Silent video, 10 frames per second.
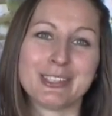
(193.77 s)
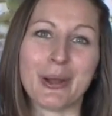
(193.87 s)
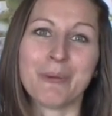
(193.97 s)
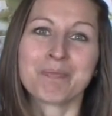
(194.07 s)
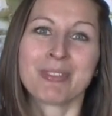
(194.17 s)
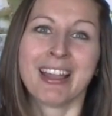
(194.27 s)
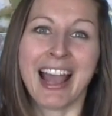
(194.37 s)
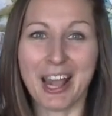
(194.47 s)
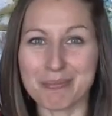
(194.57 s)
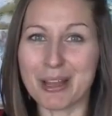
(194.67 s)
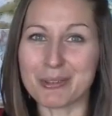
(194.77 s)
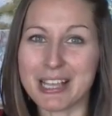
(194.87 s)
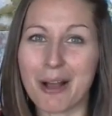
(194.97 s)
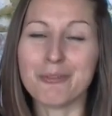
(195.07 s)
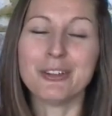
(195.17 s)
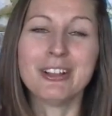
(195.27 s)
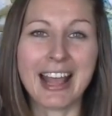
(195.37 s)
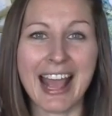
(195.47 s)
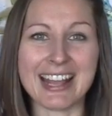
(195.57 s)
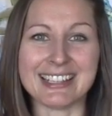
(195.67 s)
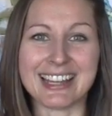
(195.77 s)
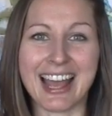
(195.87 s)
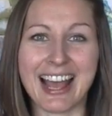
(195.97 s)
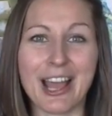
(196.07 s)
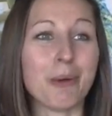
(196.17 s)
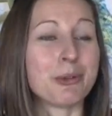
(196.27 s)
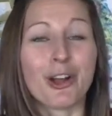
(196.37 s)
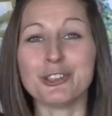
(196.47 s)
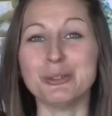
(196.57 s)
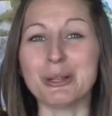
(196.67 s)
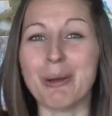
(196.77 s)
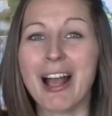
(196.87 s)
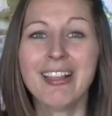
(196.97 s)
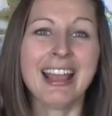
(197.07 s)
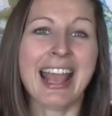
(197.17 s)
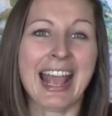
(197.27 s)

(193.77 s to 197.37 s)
So I hope that was helpful, and I hope you're all doing well,